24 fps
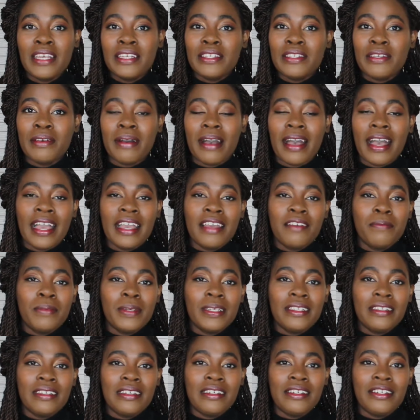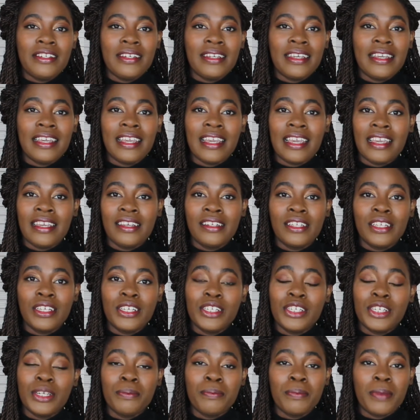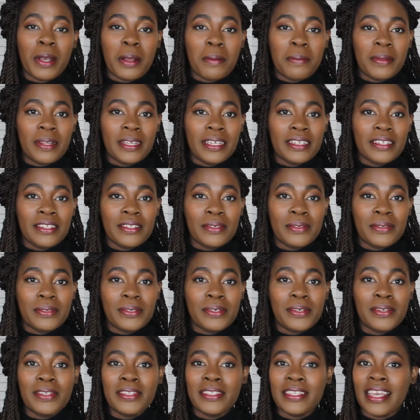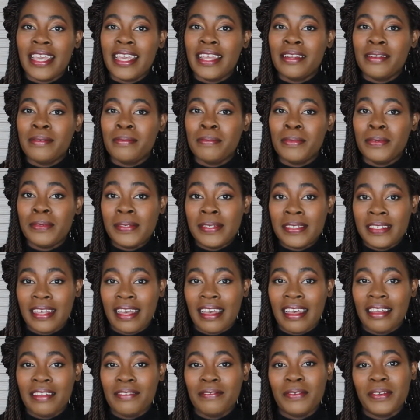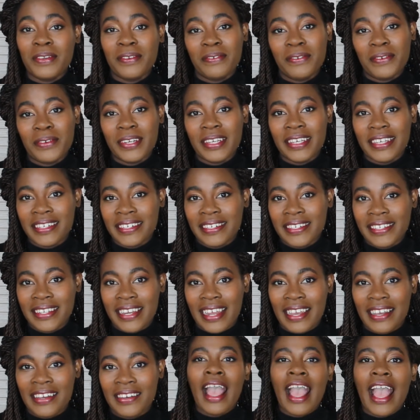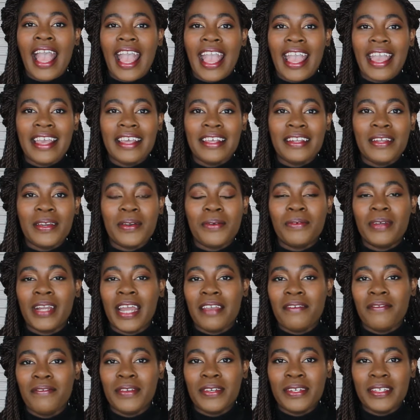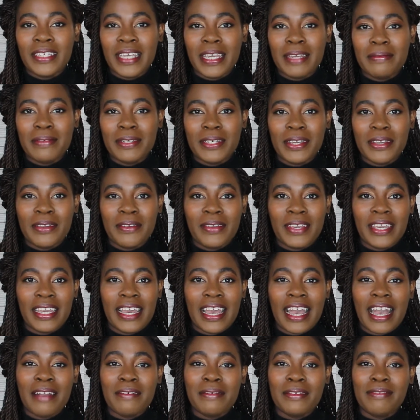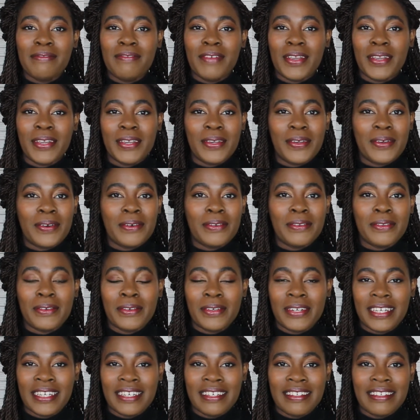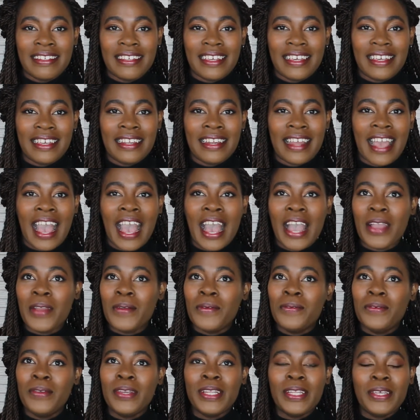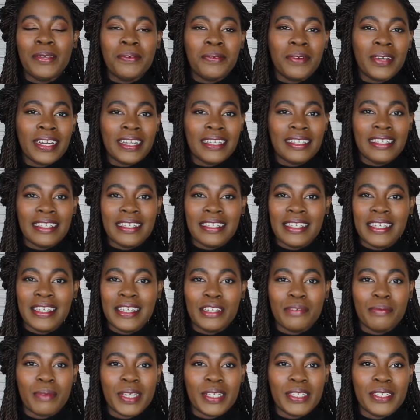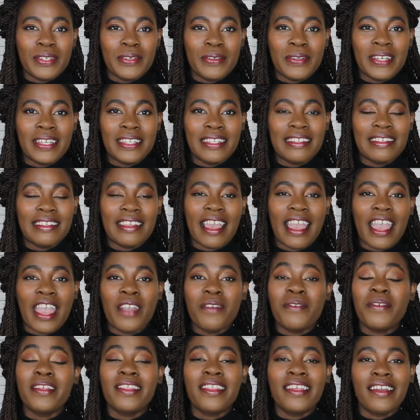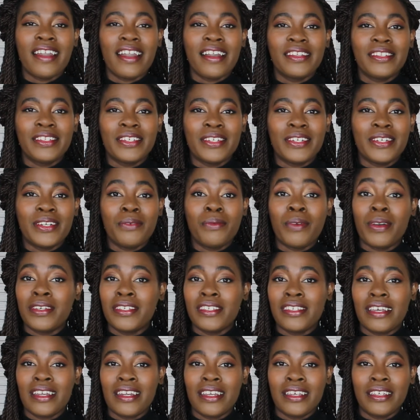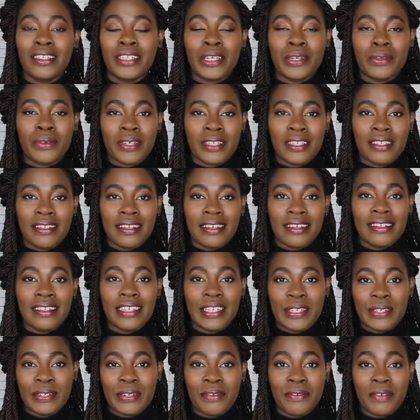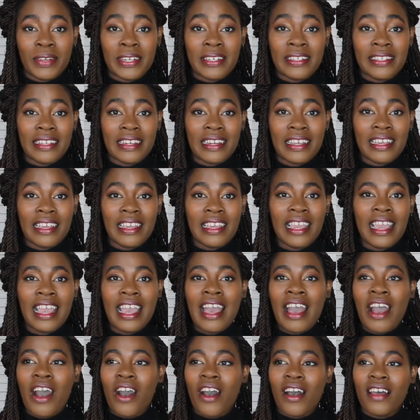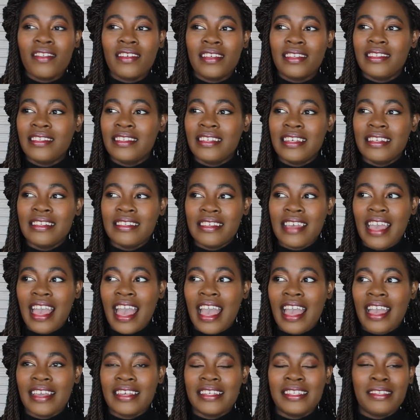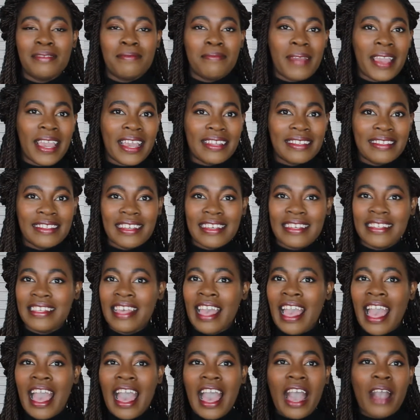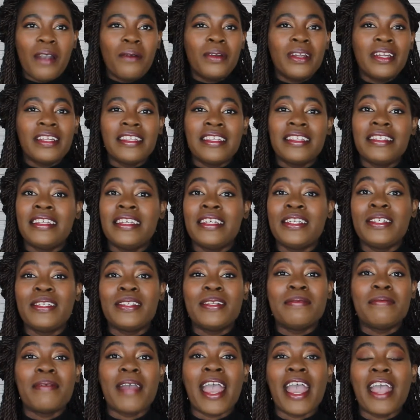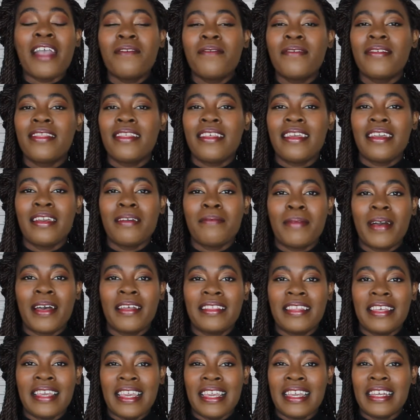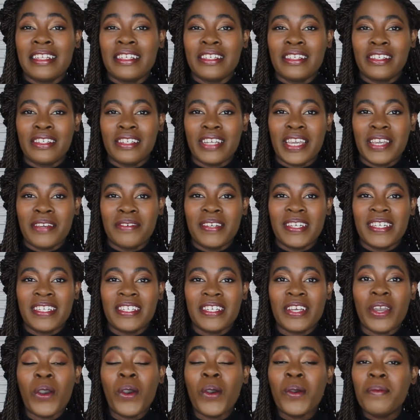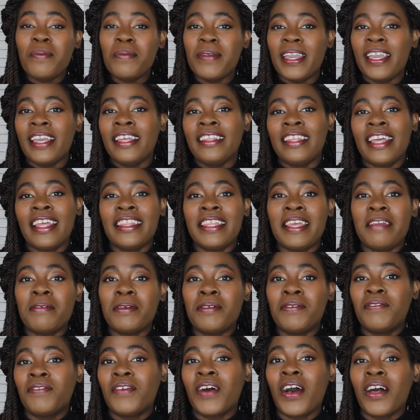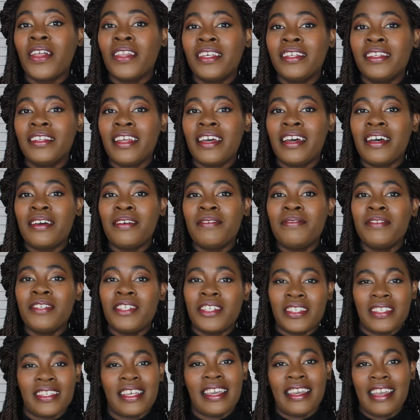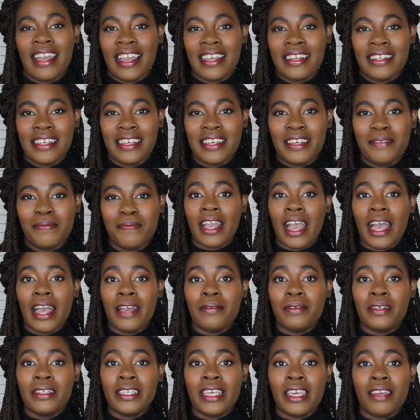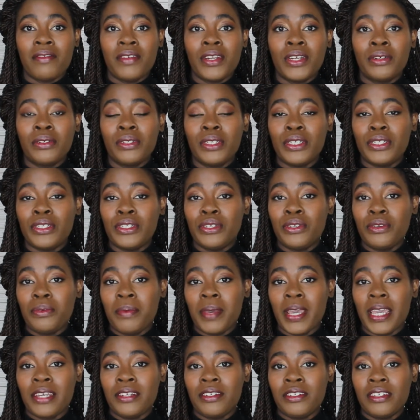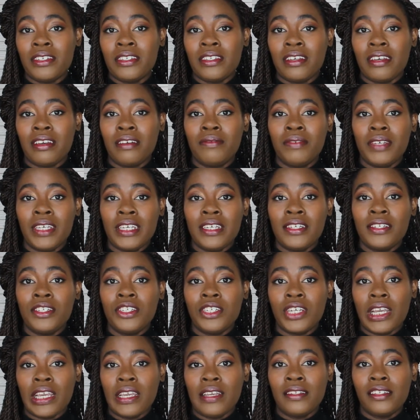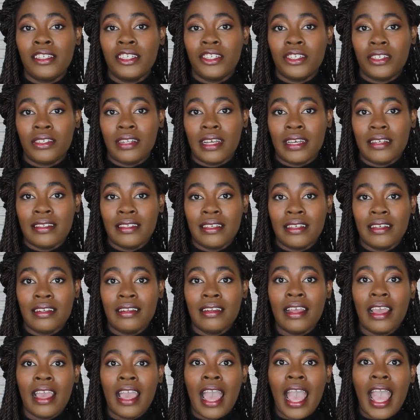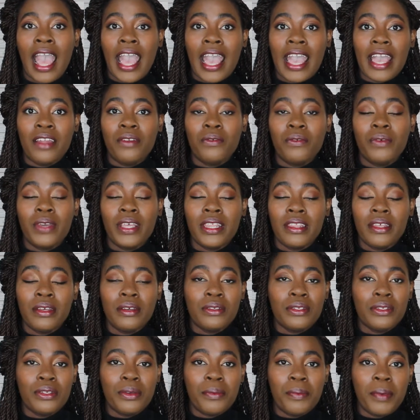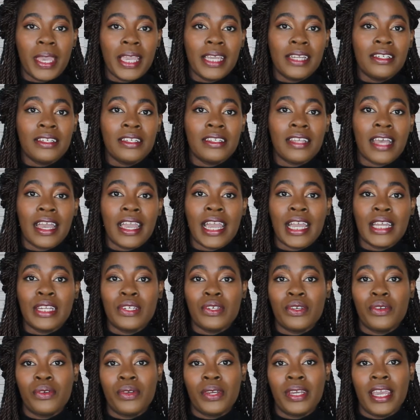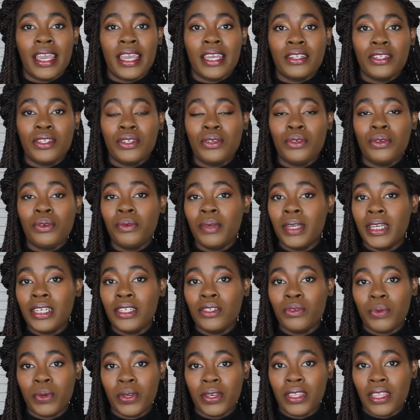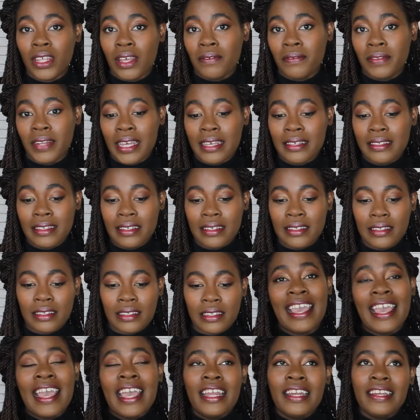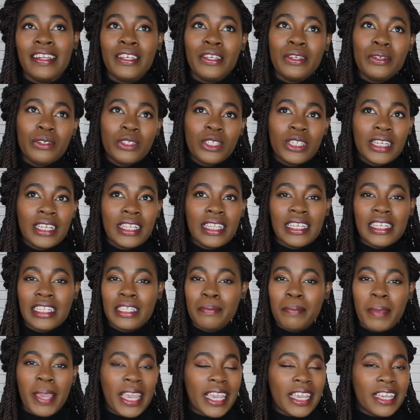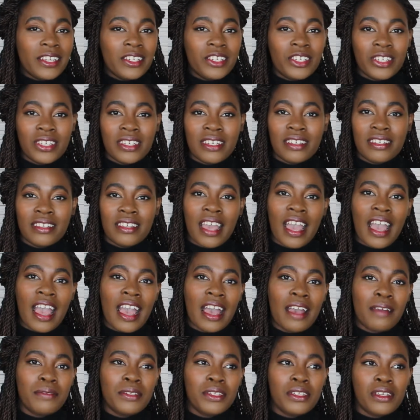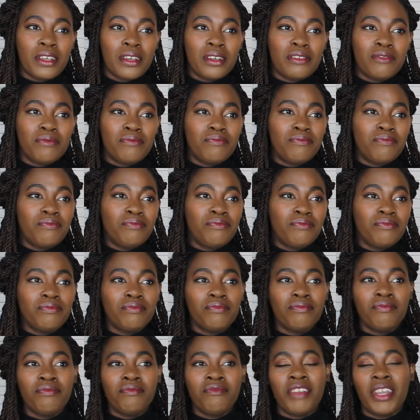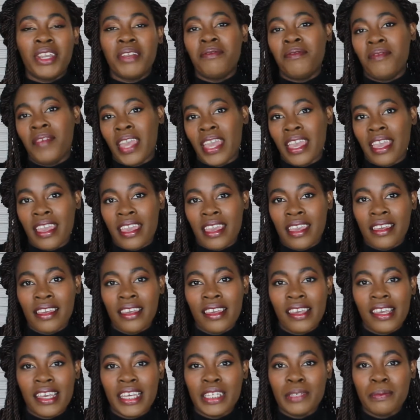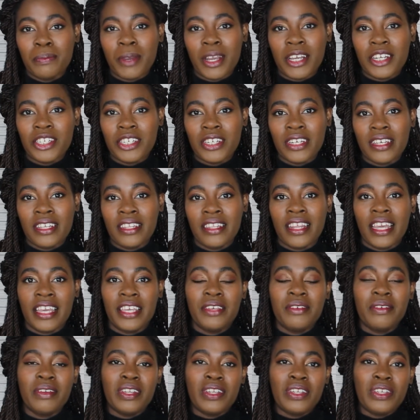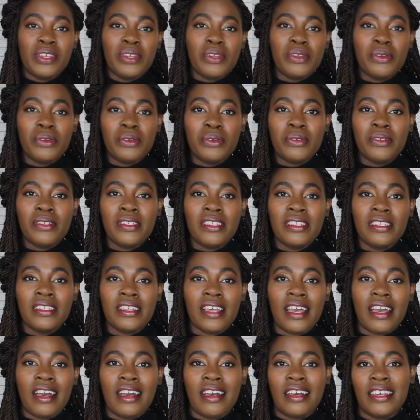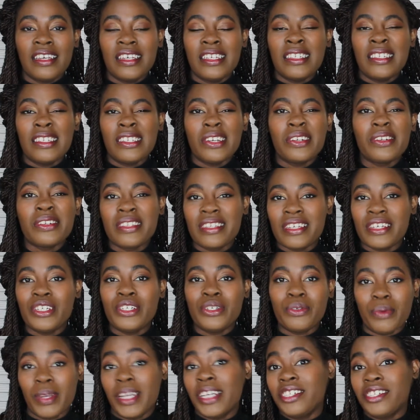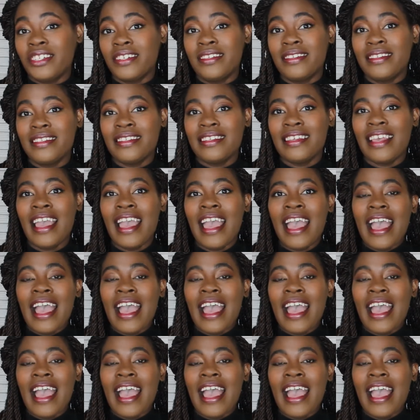So I have been teaching English in public schools in Busan for 4 years now. And when I first came to Korea, I was very goal-oriented. I really wanted to teach my students everything I learned while studying linguistics in university, all the syntax, semantics. I wanted to teach them everything about the English language, hoping that they would fall in love just like I did. I was given only 2 pages of each English lesson, and with those 2 pages, I had to create 2 weeks worth of lessons. Usually these pages have some very vague key expression that you can use in certain situations.